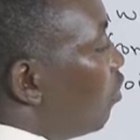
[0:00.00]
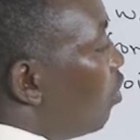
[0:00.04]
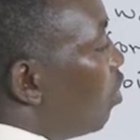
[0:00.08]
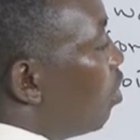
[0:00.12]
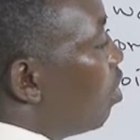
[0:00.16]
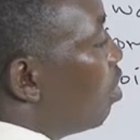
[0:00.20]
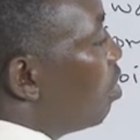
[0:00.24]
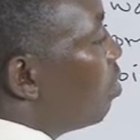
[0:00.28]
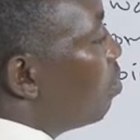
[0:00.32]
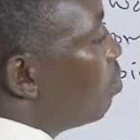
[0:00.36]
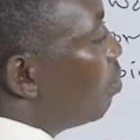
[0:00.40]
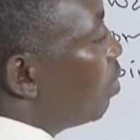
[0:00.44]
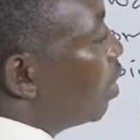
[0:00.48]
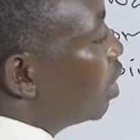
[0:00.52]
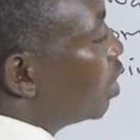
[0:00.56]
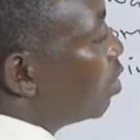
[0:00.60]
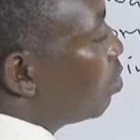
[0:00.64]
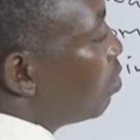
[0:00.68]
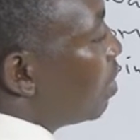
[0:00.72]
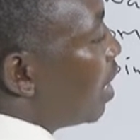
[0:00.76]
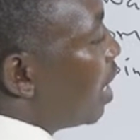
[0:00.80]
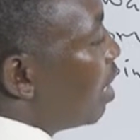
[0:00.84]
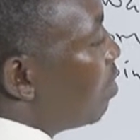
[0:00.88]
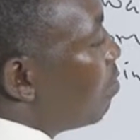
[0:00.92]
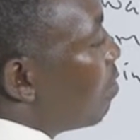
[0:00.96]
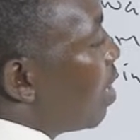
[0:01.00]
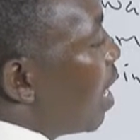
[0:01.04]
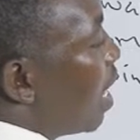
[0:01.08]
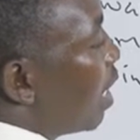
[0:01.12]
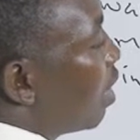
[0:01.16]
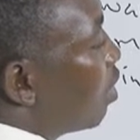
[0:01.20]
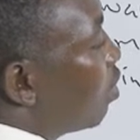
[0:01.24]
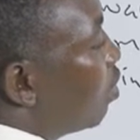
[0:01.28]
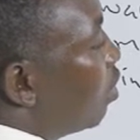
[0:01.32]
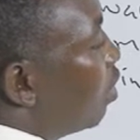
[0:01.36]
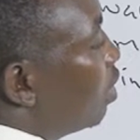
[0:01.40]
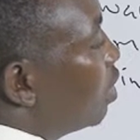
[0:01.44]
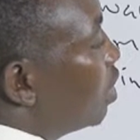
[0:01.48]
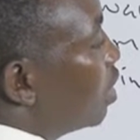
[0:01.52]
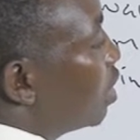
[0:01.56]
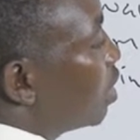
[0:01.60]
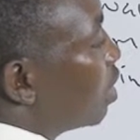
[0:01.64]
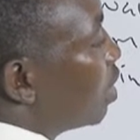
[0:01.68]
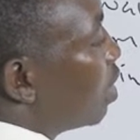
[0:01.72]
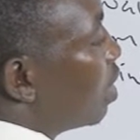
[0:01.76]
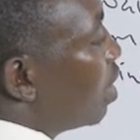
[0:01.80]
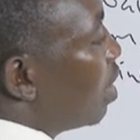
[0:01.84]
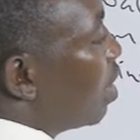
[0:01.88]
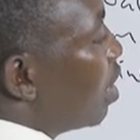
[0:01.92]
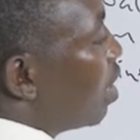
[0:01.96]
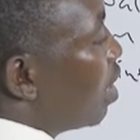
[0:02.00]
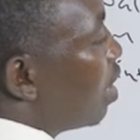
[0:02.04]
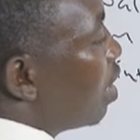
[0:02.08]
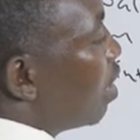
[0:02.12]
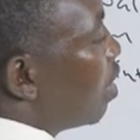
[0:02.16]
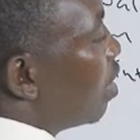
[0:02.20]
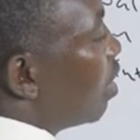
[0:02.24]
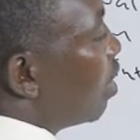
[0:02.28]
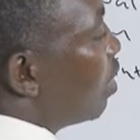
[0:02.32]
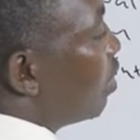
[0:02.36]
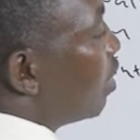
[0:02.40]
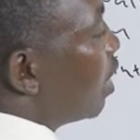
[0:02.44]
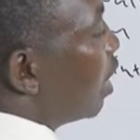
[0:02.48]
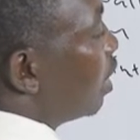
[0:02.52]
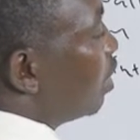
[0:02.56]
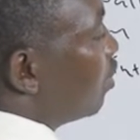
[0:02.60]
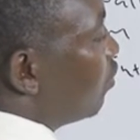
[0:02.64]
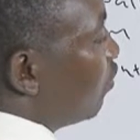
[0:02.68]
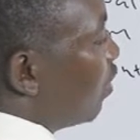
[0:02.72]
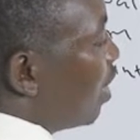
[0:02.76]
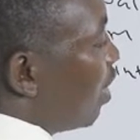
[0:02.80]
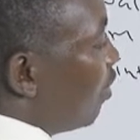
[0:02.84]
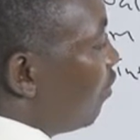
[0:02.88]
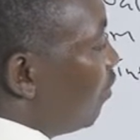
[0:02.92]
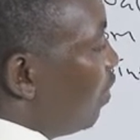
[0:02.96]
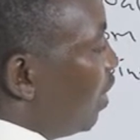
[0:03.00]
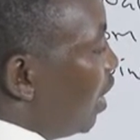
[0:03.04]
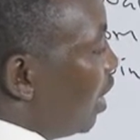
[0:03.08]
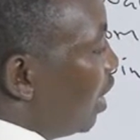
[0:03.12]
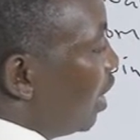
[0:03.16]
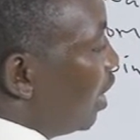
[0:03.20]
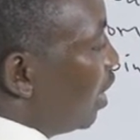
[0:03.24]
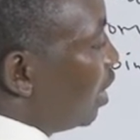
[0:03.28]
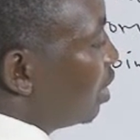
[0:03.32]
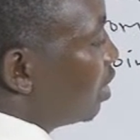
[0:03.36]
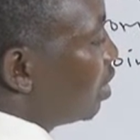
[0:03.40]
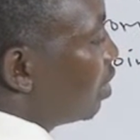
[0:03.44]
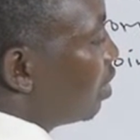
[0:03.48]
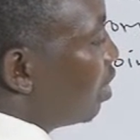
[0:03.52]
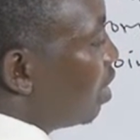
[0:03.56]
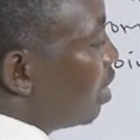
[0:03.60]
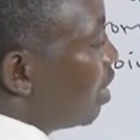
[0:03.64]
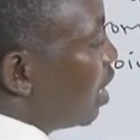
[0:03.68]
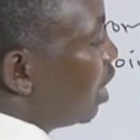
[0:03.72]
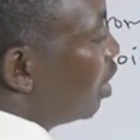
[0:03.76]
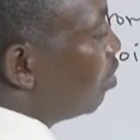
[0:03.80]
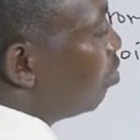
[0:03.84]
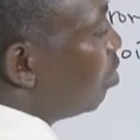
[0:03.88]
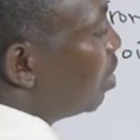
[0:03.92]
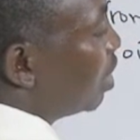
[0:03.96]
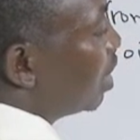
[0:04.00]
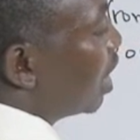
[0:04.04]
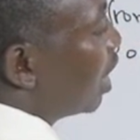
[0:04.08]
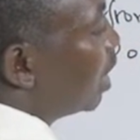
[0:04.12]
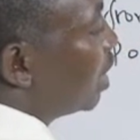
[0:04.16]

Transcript: 4 multiplied by cos 35 degrees. That means